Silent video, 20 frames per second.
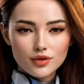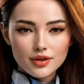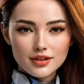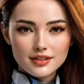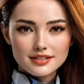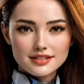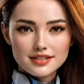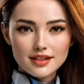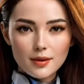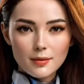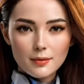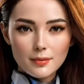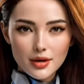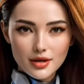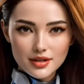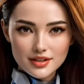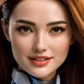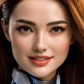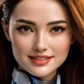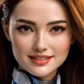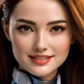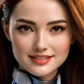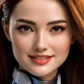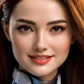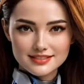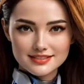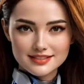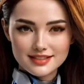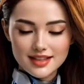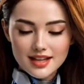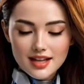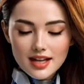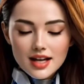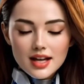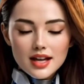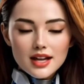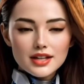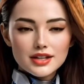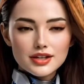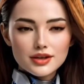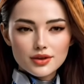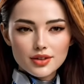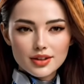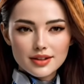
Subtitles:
and covers g7 and he has to take her.